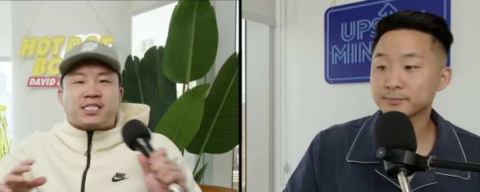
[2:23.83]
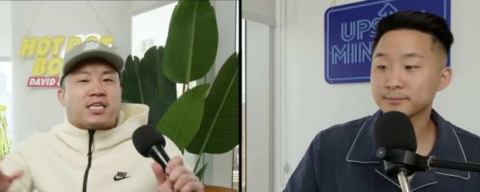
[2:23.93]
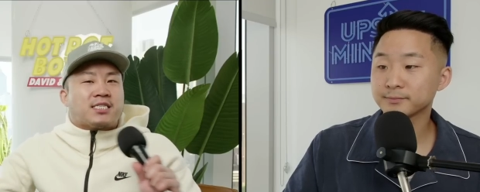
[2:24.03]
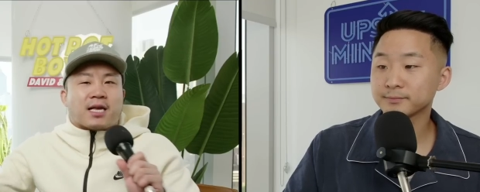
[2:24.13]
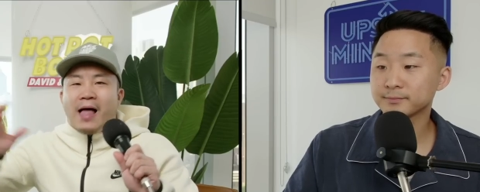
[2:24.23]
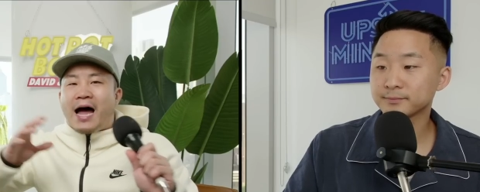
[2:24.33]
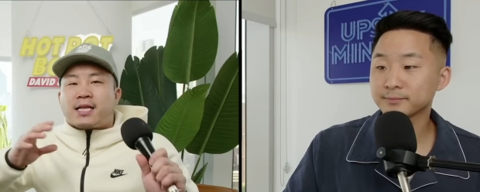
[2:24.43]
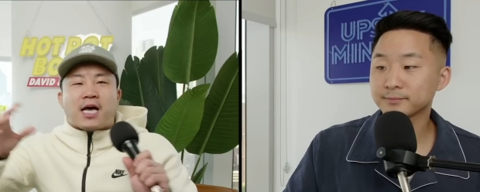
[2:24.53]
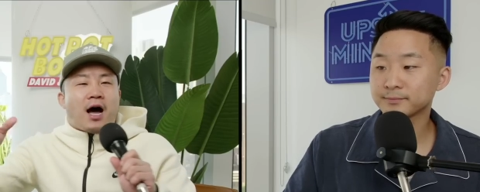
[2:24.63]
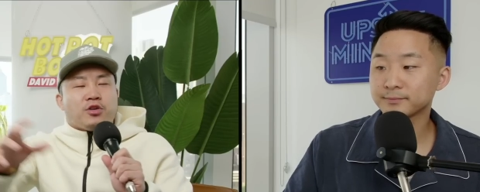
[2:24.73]
Speaker 1: This is a lot of
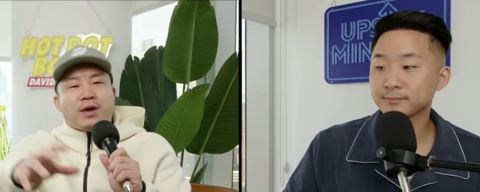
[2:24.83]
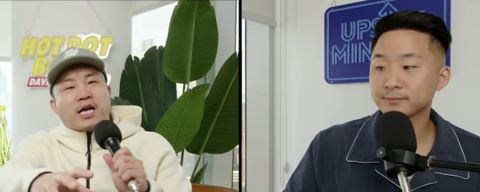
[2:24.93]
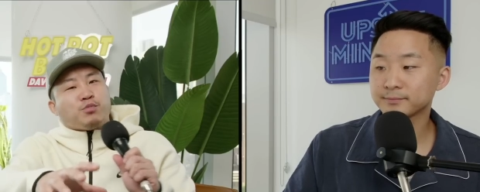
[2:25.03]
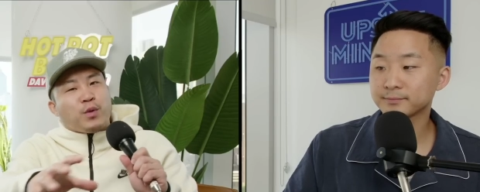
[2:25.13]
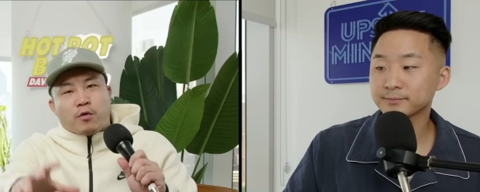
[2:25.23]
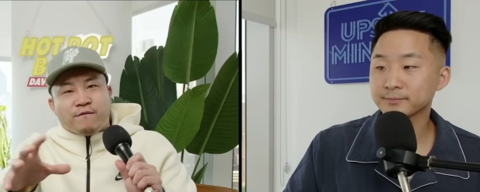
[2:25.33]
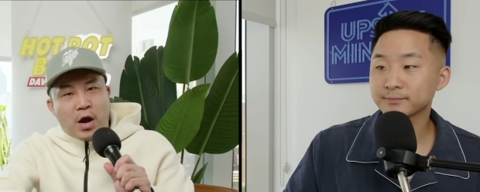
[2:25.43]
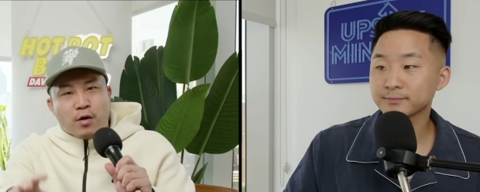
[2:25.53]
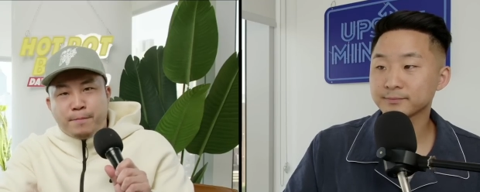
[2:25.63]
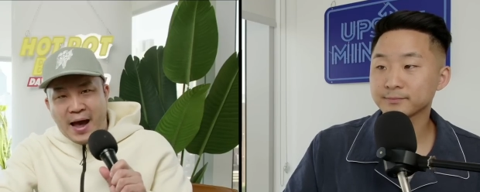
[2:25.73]
talk. You guys, we are
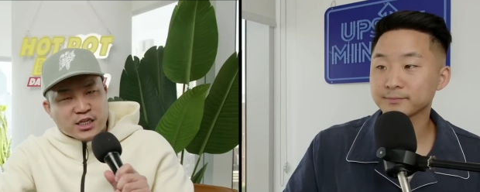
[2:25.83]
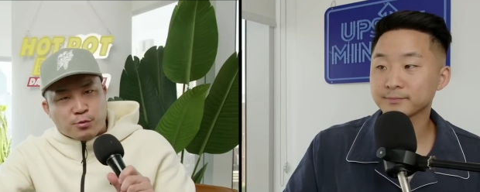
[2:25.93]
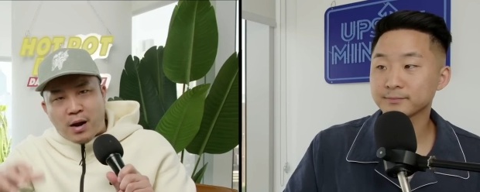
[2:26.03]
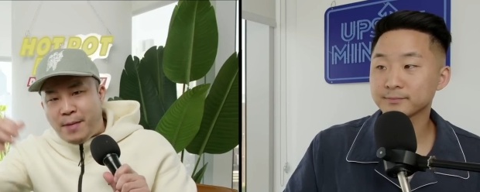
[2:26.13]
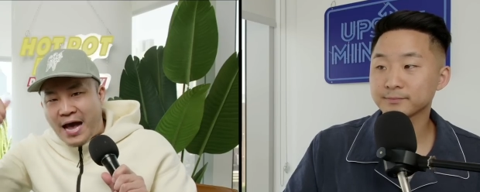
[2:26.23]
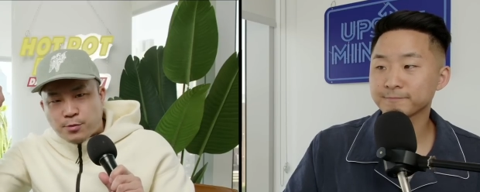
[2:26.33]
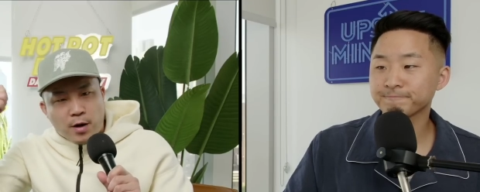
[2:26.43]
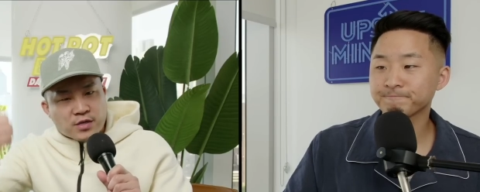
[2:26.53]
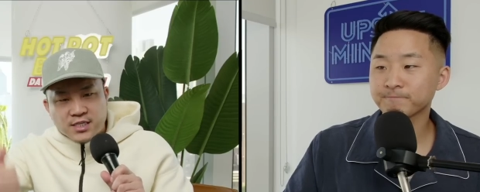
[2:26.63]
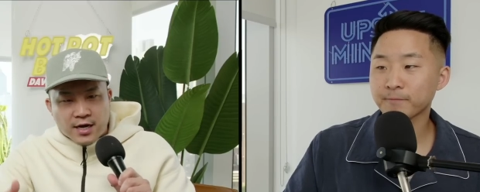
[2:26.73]
very passionate about basketball. We
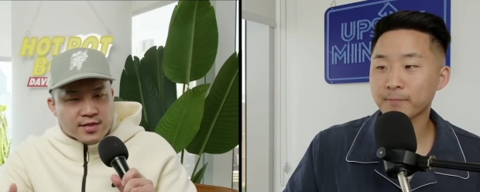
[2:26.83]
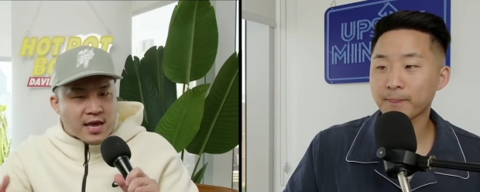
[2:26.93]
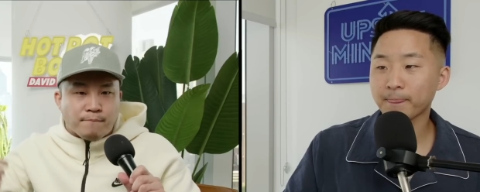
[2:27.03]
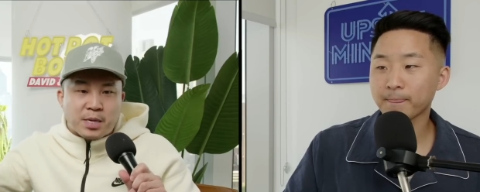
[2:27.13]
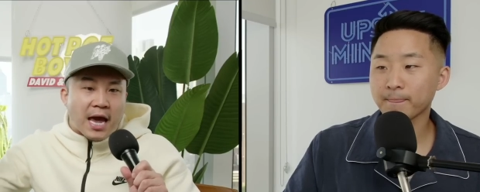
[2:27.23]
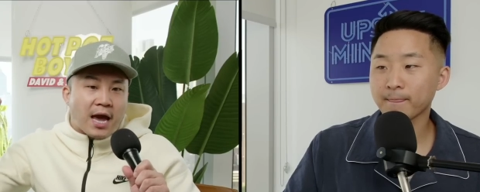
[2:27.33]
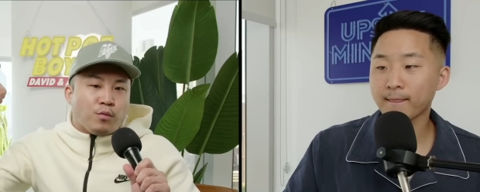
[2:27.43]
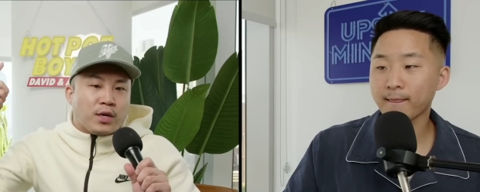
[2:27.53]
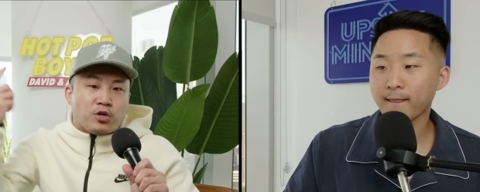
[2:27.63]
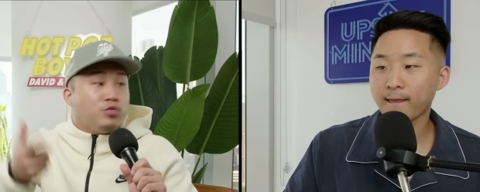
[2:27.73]
study the NBA.
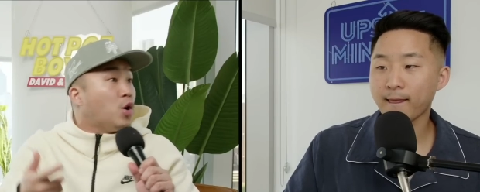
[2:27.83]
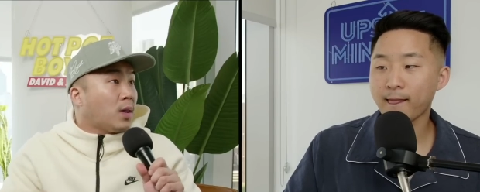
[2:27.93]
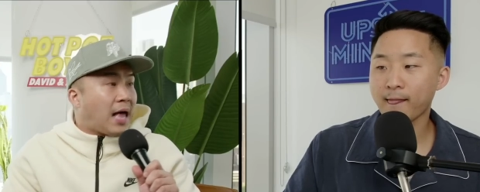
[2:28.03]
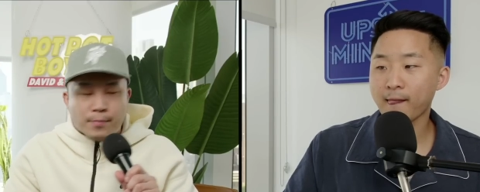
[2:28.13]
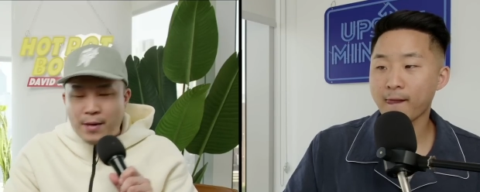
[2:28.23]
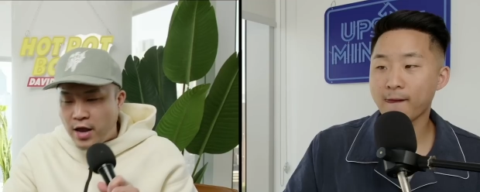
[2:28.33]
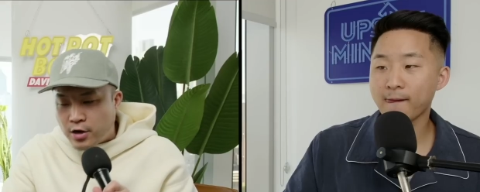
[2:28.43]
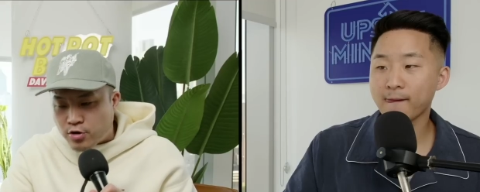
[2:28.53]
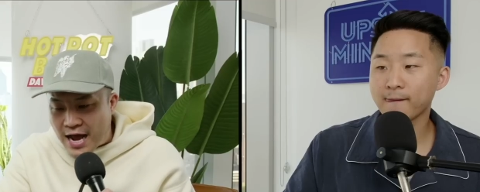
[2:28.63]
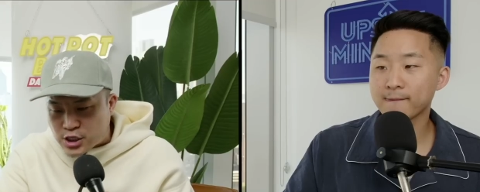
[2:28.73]
We do know a lot about
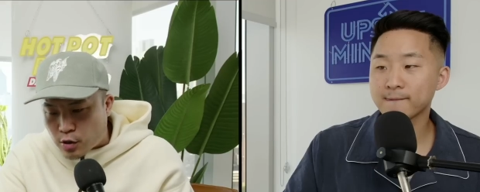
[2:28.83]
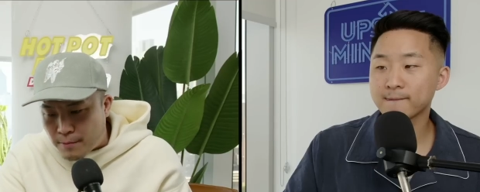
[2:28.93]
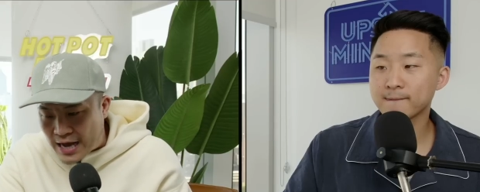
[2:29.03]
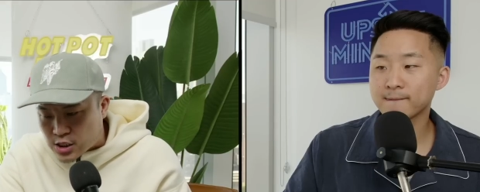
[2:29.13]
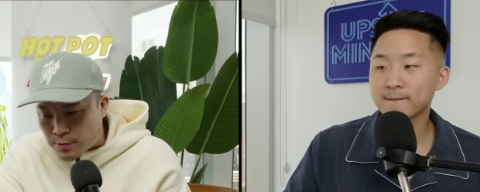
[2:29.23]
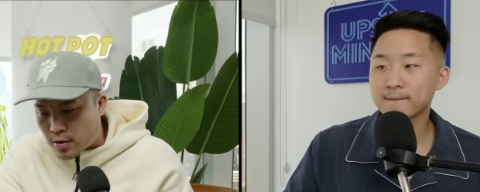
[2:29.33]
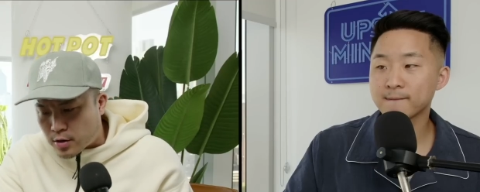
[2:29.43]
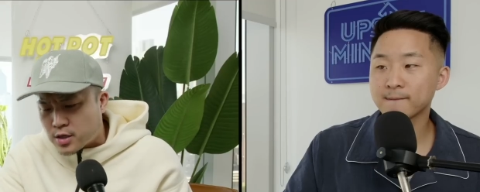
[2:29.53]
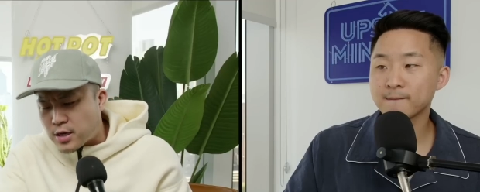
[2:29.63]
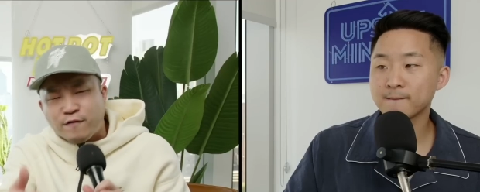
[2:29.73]
international basketball at
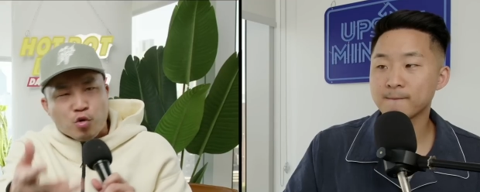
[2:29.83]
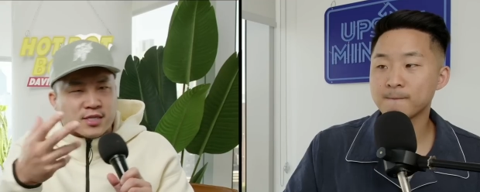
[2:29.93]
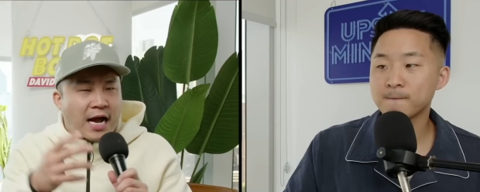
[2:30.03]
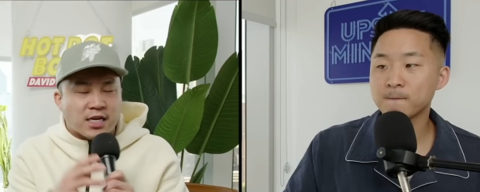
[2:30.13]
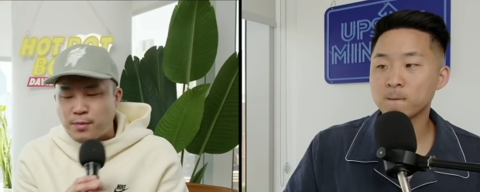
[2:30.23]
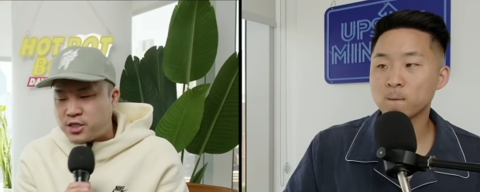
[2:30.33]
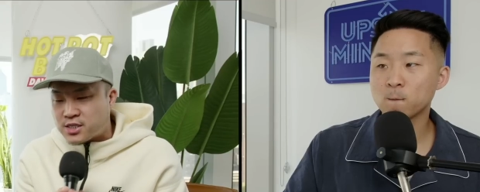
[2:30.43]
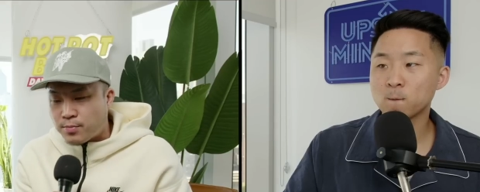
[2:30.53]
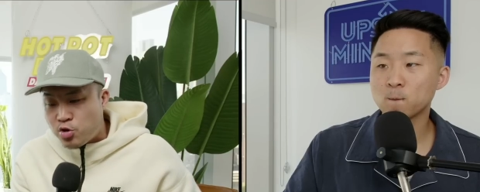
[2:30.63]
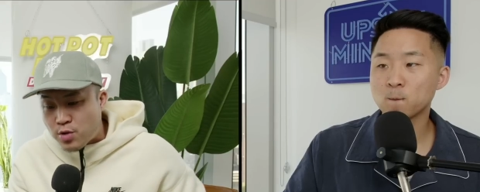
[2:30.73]
all. Of course, not as much as
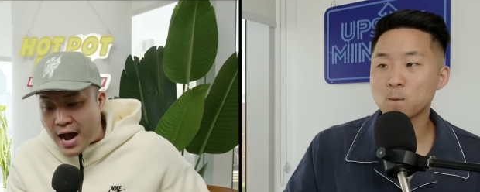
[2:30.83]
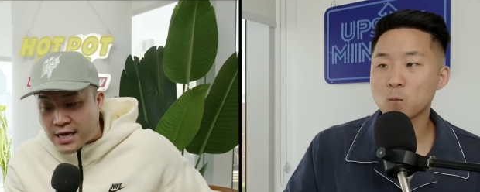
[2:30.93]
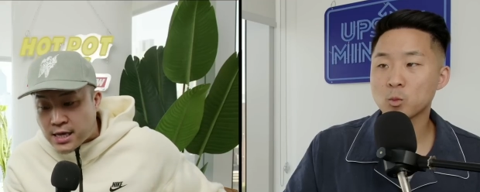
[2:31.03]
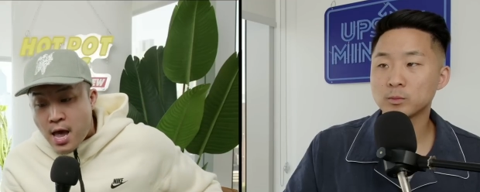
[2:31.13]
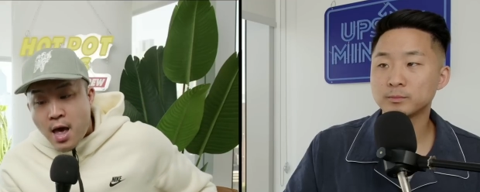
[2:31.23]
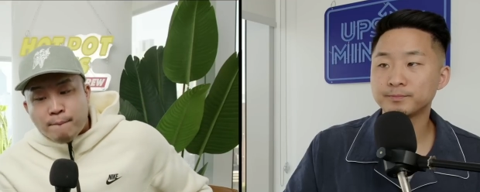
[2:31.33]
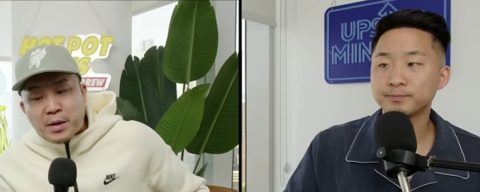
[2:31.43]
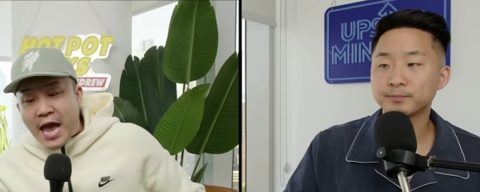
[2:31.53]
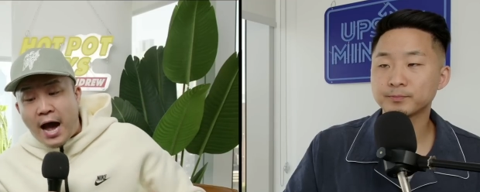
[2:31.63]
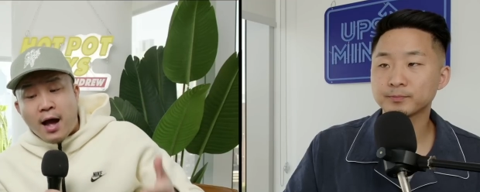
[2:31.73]
some of you guys. But
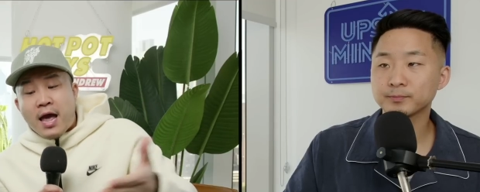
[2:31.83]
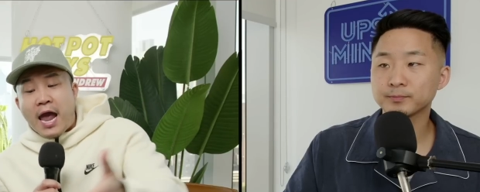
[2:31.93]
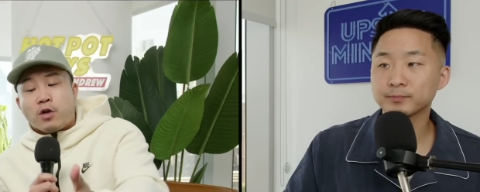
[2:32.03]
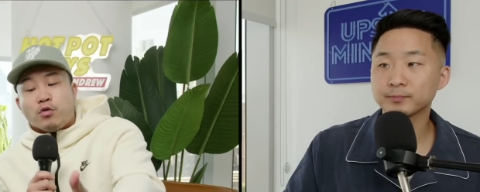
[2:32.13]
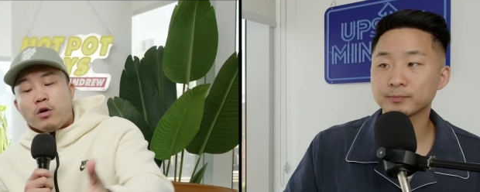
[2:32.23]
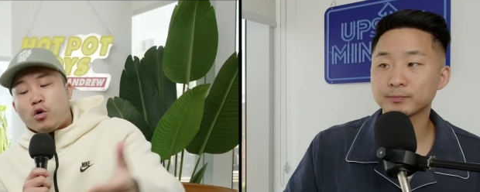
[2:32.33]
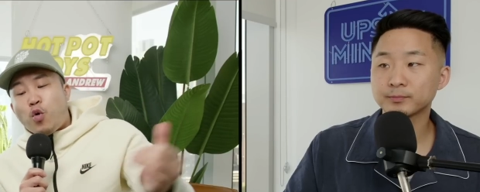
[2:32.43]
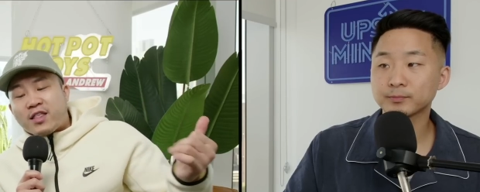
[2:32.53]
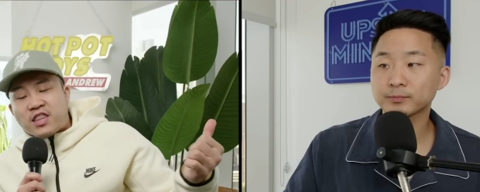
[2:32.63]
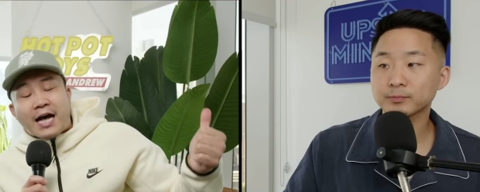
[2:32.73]
yeah, Andrew, quick
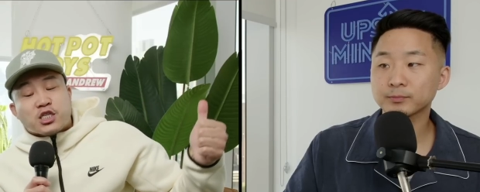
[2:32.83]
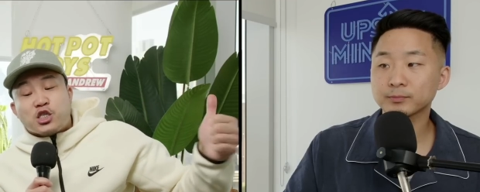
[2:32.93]
thoughts.